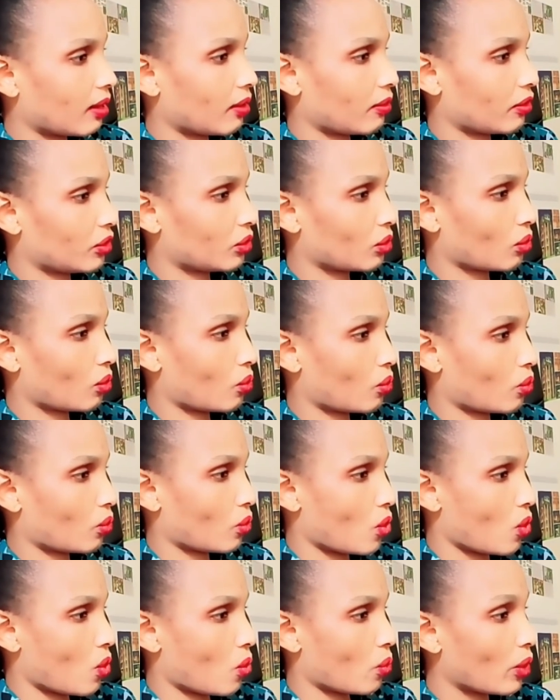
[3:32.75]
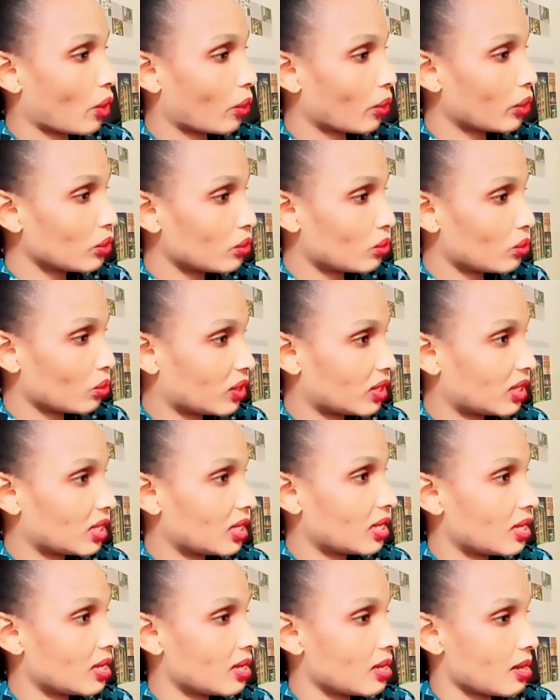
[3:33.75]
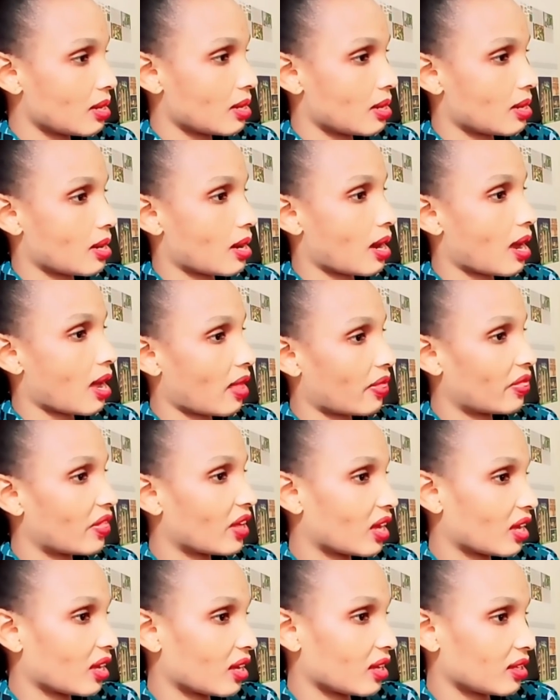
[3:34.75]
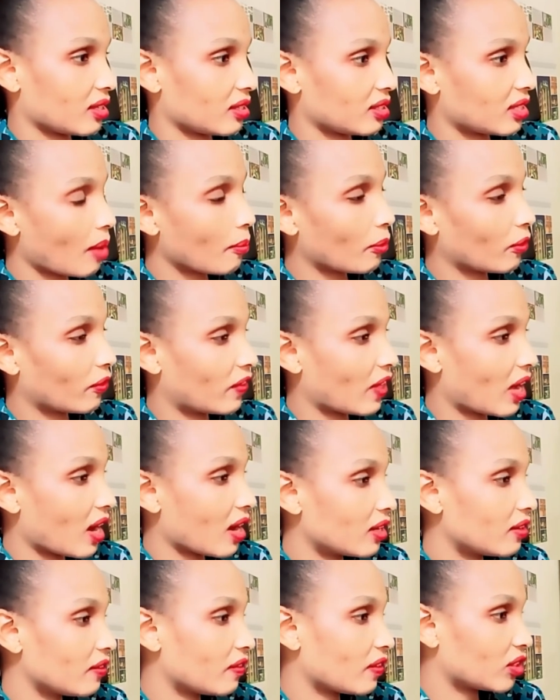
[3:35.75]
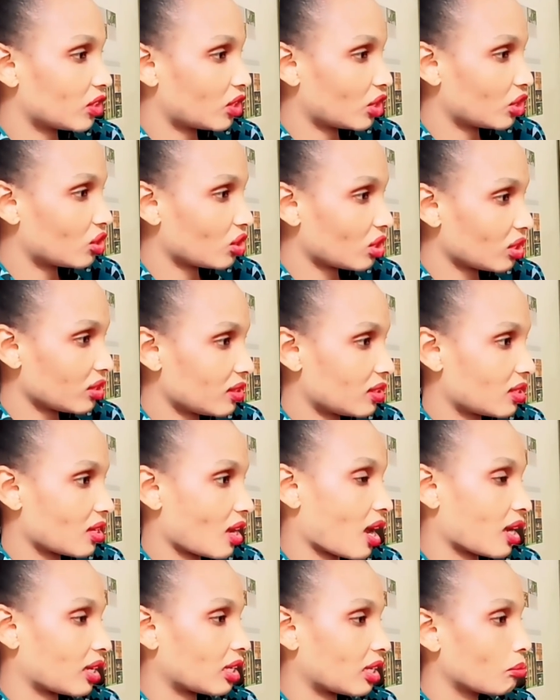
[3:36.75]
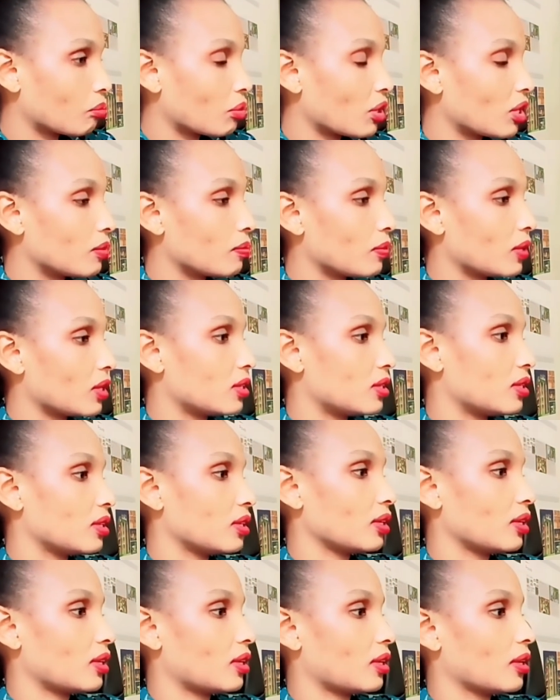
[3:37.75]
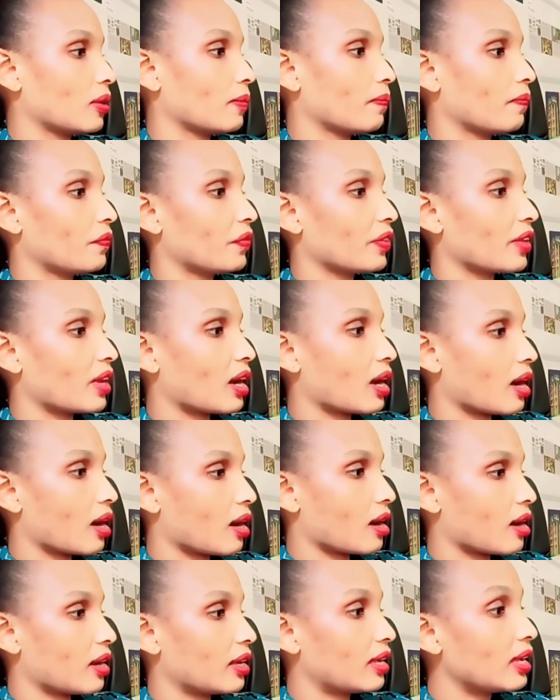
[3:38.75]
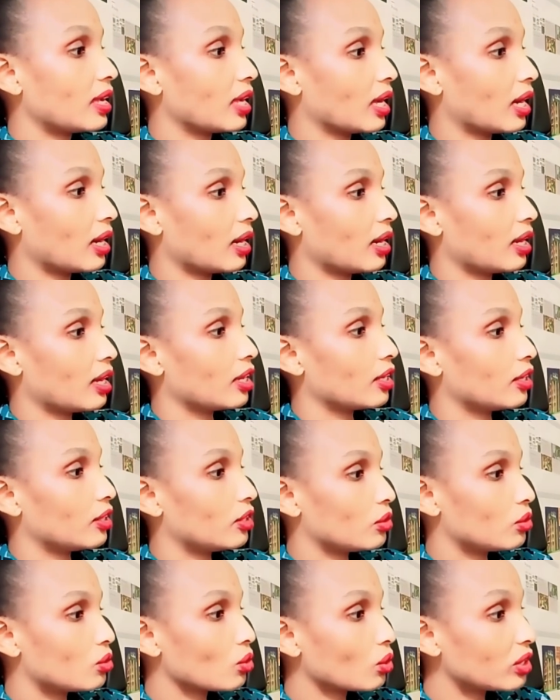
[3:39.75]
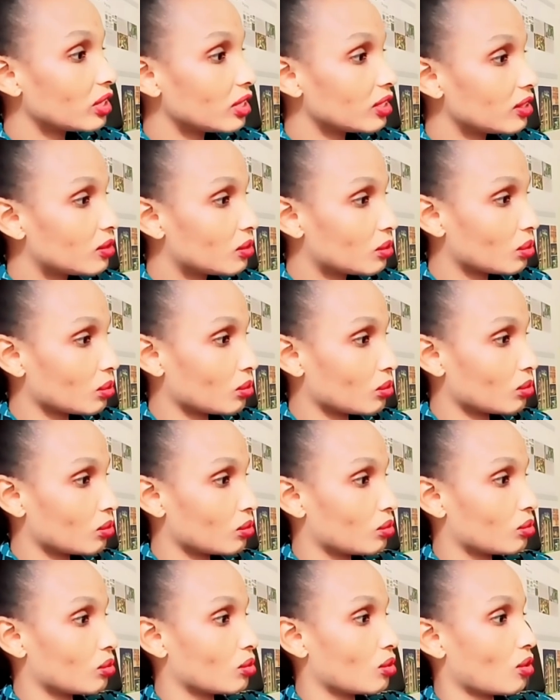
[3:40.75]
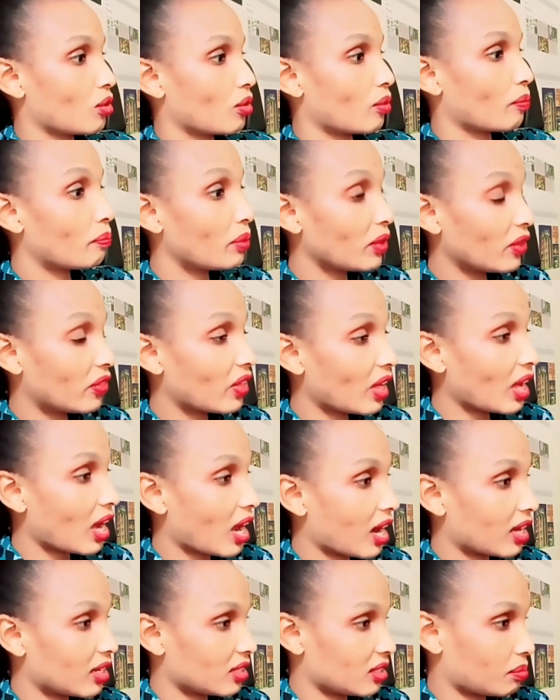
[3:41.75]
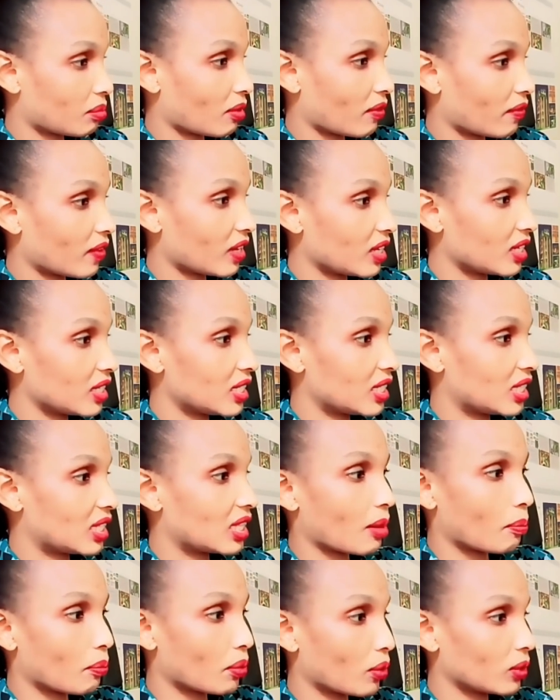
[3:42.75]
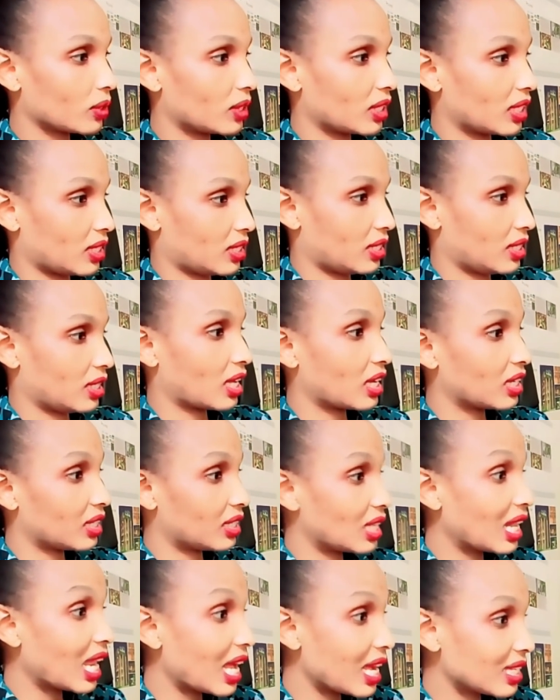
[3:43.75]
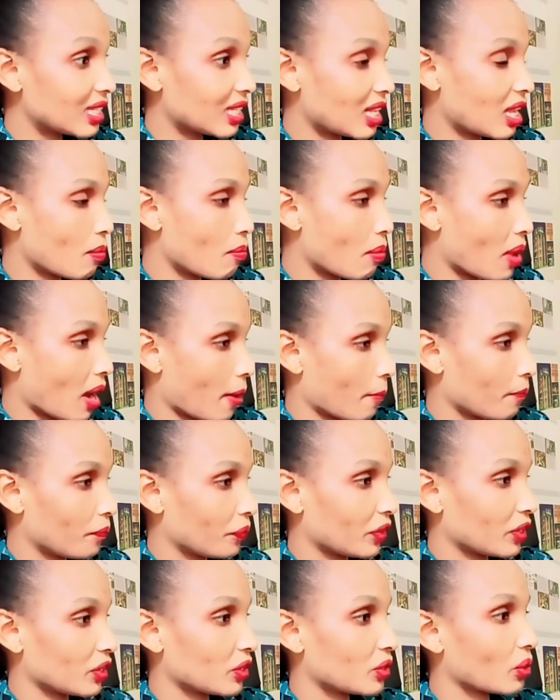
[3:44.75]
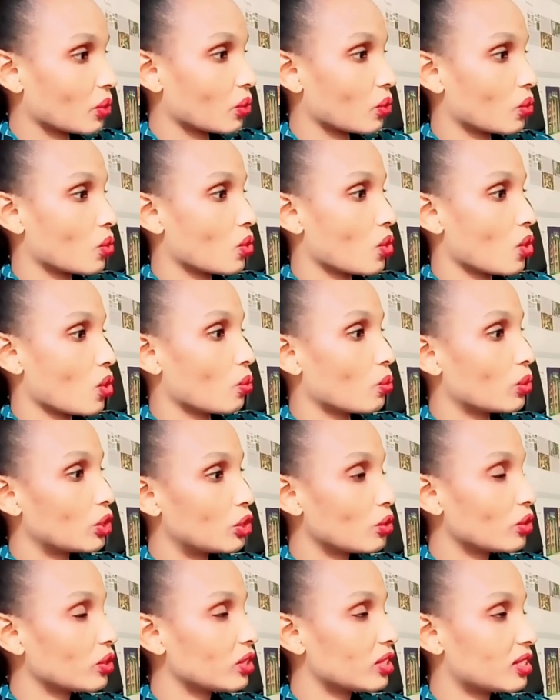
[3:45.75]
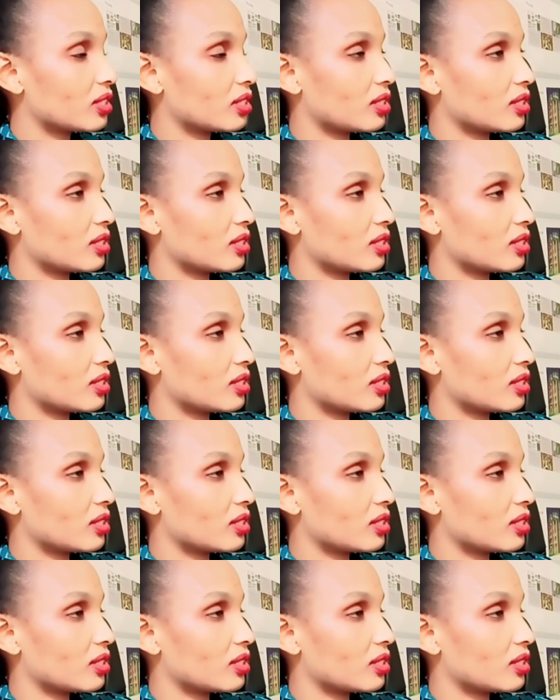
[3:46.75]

So we're going to see some of the advantages in pen mating. Here, you don't need to be there and supervise the process. There is less labor. So we don't